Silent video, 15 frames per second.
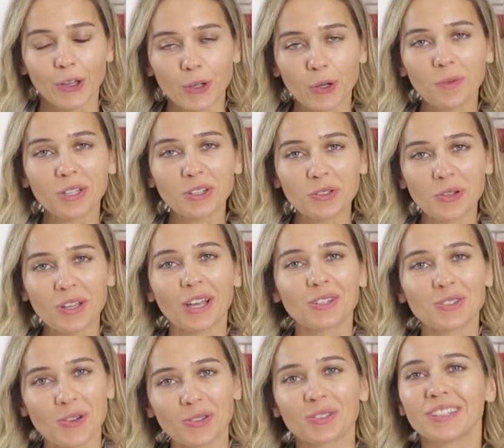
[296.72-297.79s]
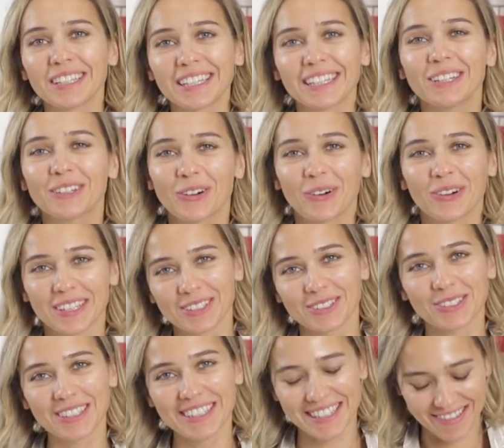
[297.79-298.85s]
You know what? You can totally go
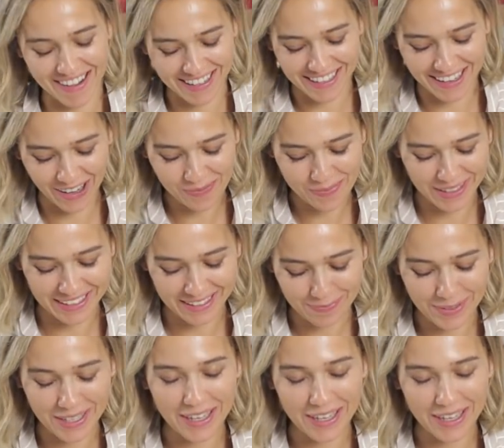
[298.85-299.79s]
into this right now, but it